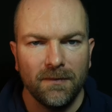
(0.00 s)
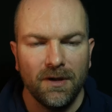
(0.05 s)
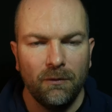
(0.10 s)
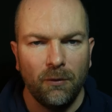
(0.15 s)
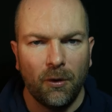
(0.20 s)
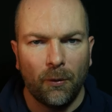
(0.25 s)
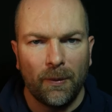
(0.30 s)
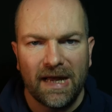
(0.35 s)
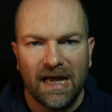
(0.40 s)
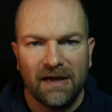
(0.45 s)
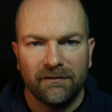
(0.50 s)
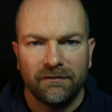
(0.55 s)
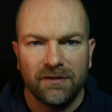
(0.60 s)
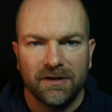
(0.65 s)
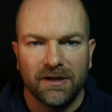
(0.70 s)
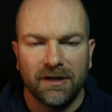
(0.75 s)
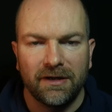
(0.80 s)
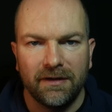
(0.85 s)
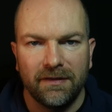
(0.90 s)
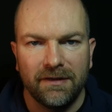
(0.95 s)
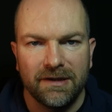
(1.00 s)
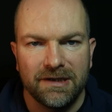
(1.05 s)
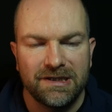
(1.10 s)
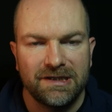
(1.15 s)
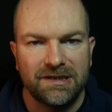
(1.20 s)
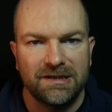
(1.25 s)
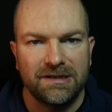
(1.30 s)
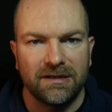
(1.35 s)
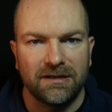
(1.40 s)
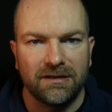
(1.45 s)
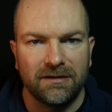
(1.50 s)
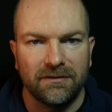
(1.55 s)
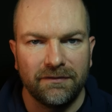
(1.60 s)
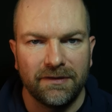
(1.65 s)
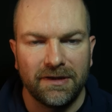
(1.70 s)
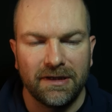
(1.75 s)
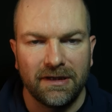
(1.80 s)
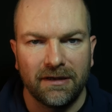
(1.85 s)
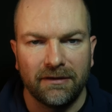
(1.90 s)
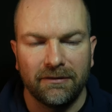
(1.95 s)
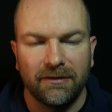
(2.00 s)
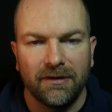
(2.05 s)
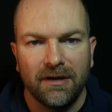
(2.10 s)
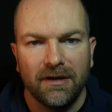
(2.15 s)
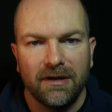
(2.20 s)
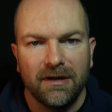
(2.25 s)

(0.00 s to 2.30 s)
What we haven't done in this uh, video